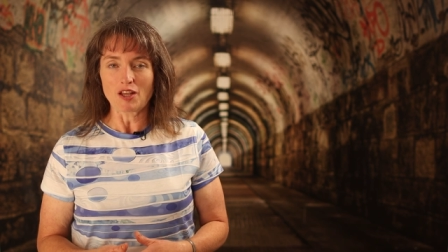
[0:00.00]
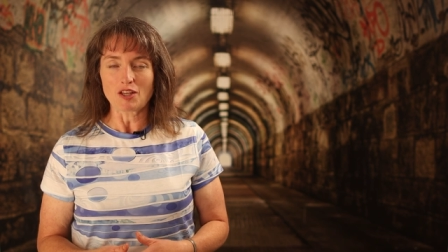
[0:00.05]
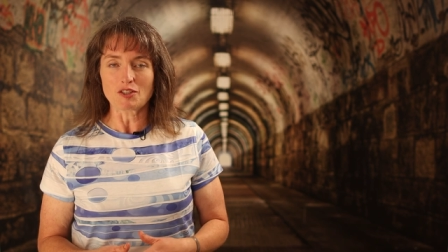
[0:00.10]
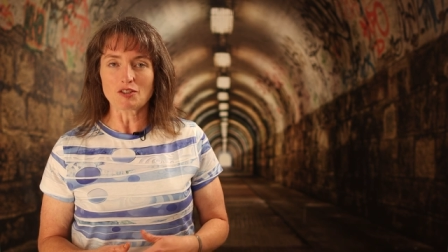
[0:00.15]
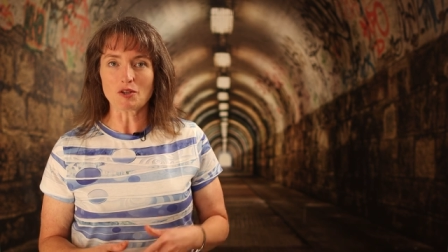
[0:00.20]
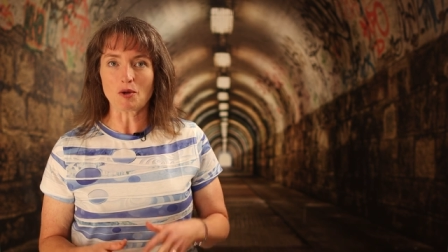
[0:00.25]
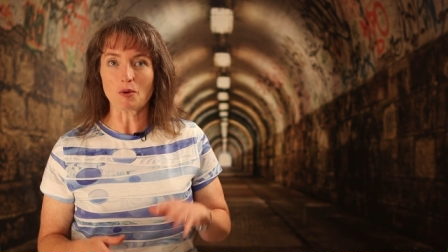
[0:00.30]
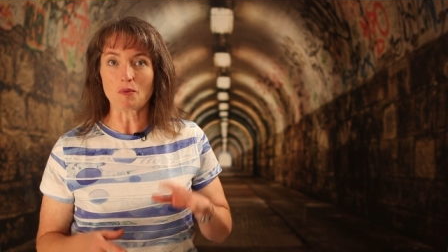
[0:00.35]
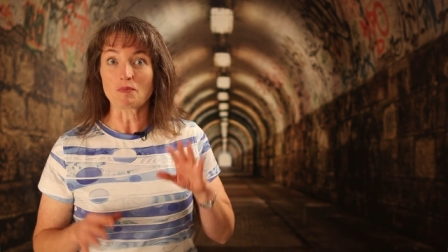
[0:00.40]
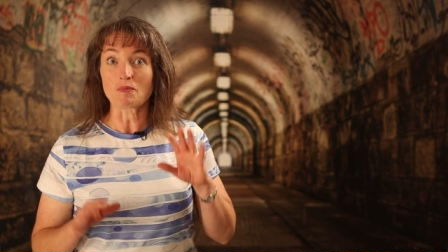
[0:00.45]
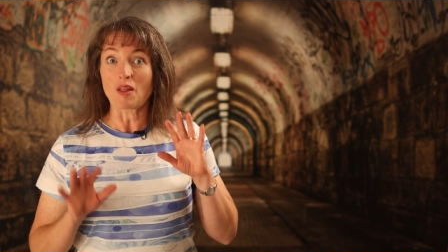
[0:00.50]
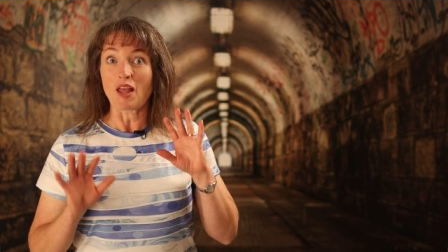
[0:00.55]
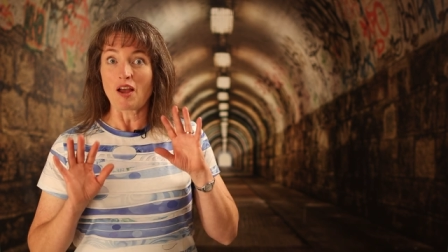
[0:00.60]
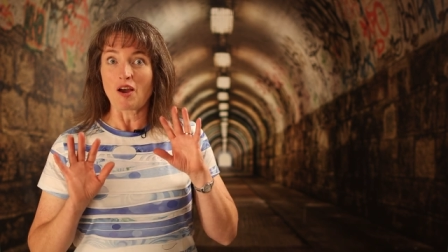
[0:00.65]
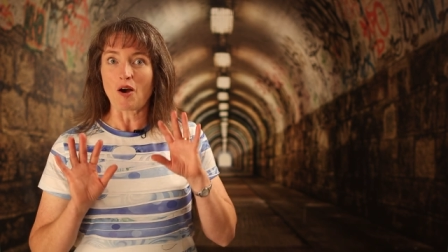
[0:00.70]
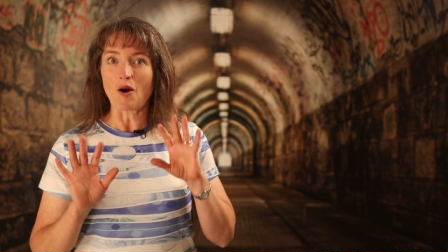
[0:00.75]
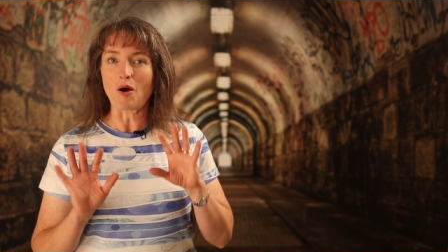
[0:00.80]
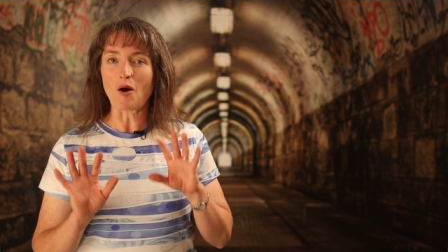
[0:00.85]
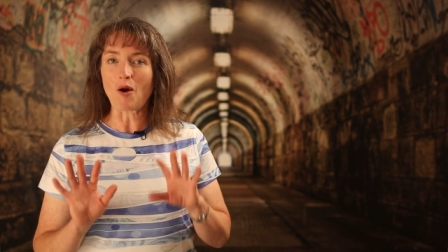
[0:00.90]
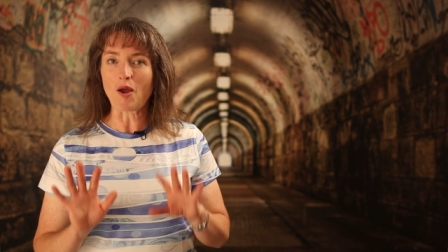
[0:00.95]
So
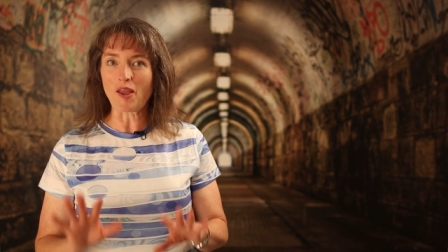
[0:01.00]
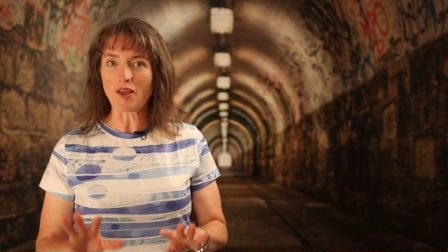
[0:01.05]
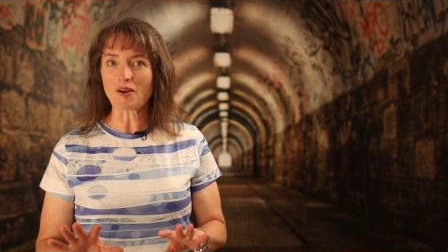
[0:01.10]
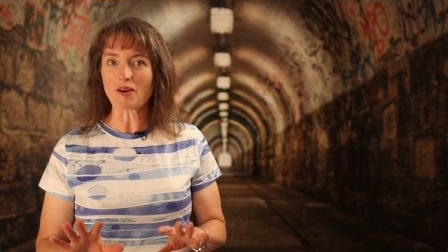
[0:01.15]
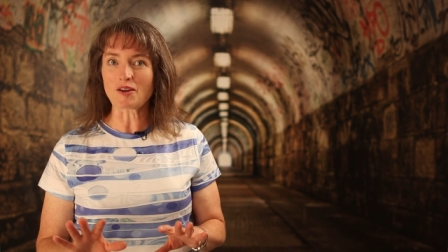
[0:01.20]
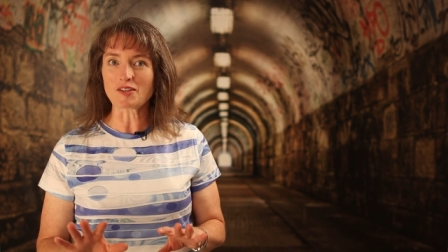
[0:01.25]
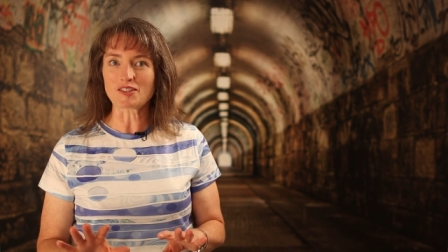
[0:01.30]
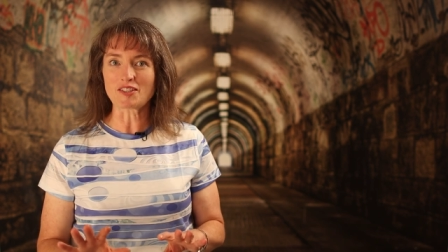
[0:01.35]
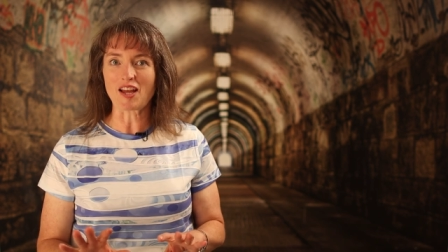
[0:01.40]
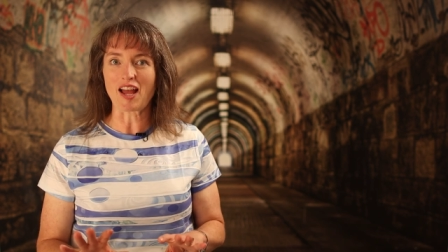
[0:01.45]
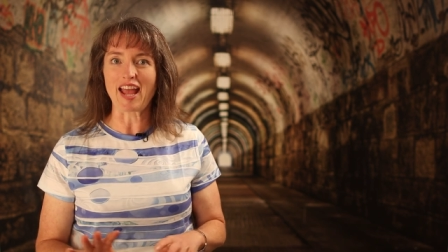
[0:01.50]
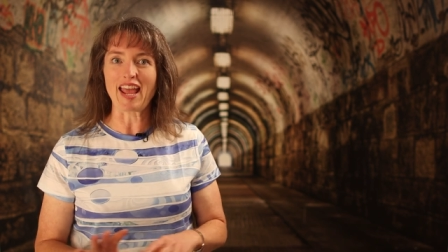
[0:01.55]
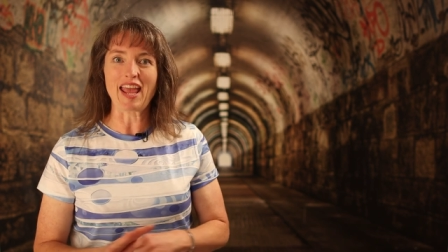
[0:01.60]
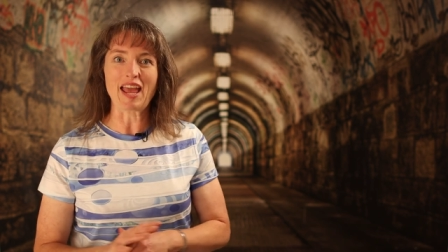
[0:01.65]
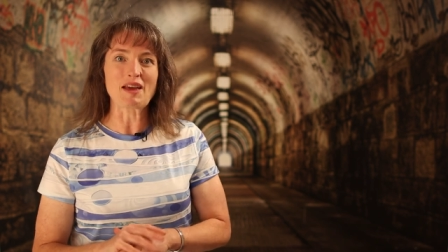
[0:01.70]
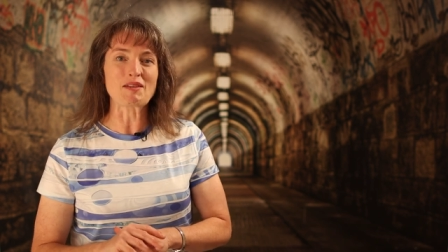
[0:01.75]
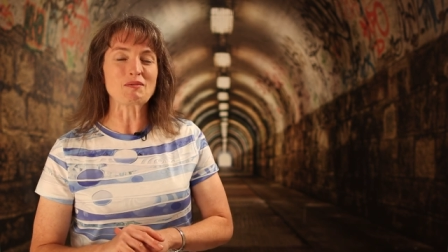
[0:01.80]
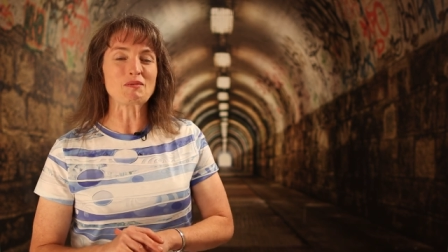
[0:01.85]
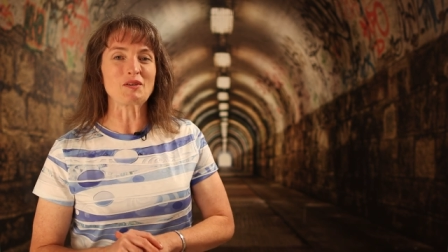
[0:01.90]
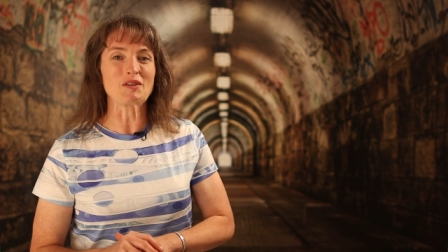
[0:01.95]
hang on
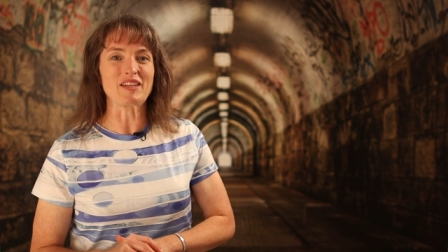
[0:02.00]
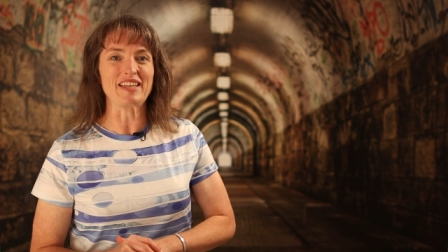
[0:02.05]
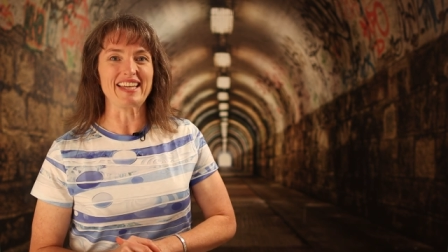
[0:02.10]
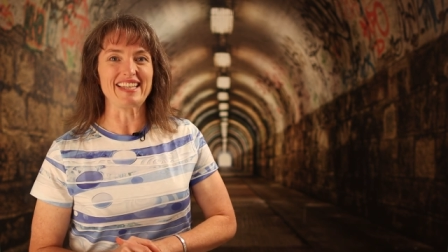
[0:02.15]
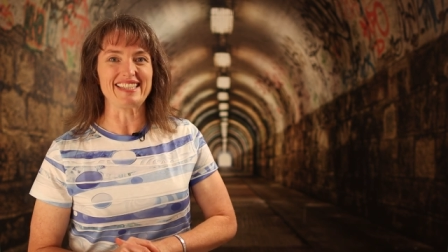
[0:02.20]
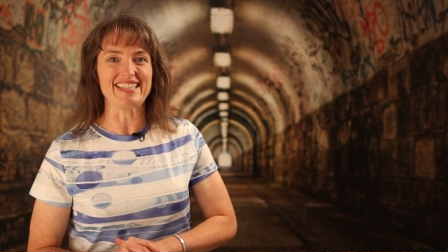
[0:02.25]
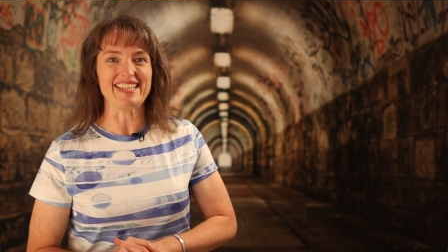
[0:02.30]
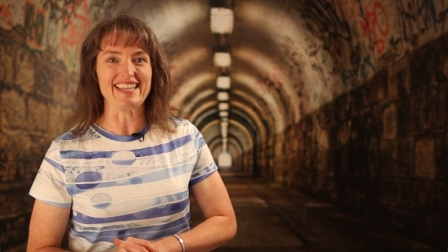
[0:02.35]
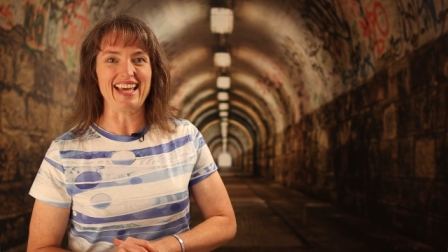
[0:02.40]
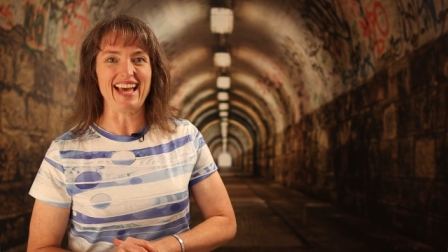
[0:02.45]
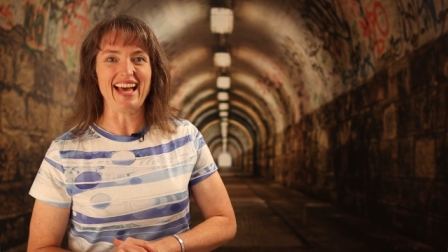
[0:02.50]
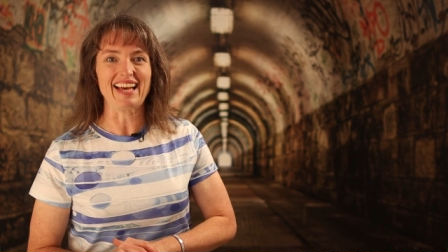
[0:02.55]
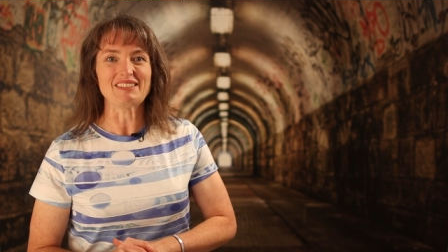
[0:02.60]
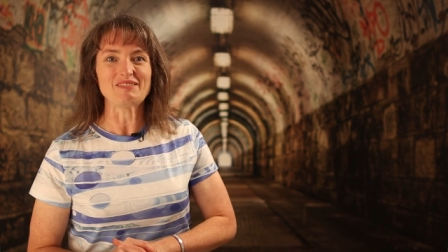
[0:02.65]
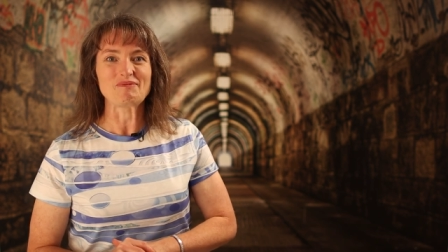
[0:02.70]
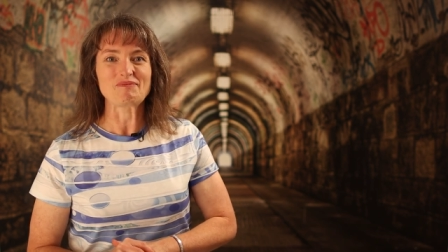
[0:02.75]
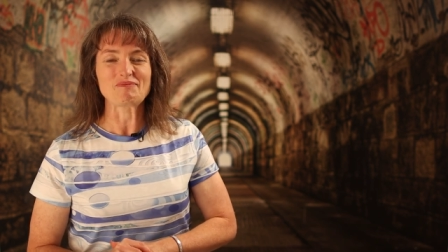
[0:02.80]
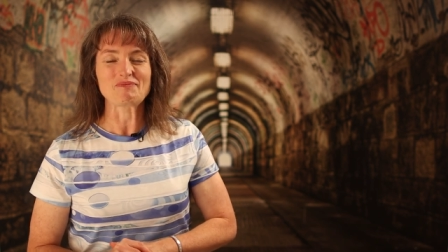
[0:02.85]
tight and we'll get to that.